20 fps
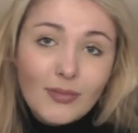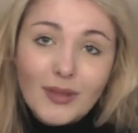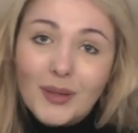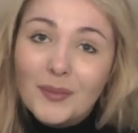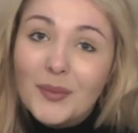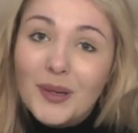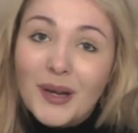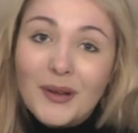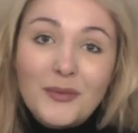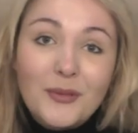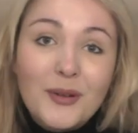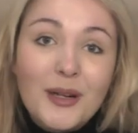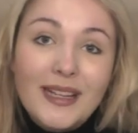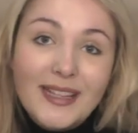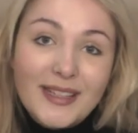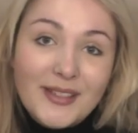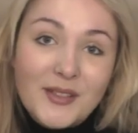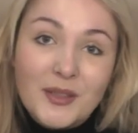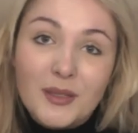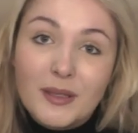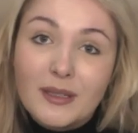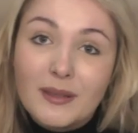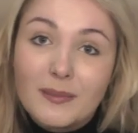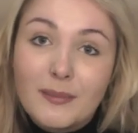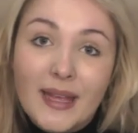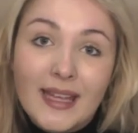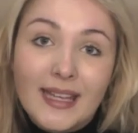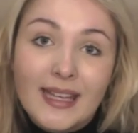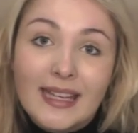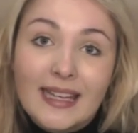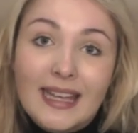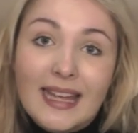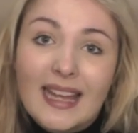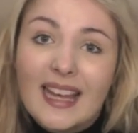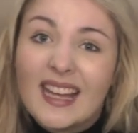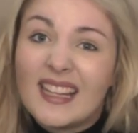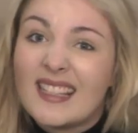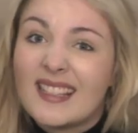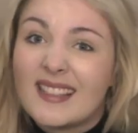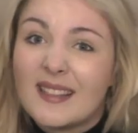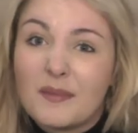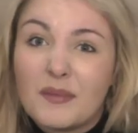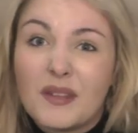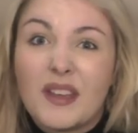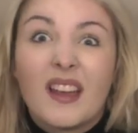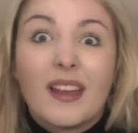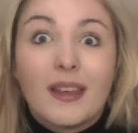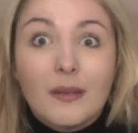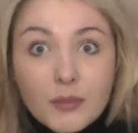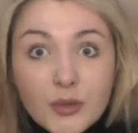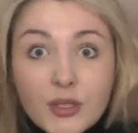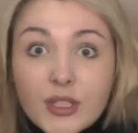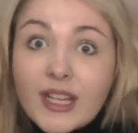but I've really enjoyed making it, and it's something I am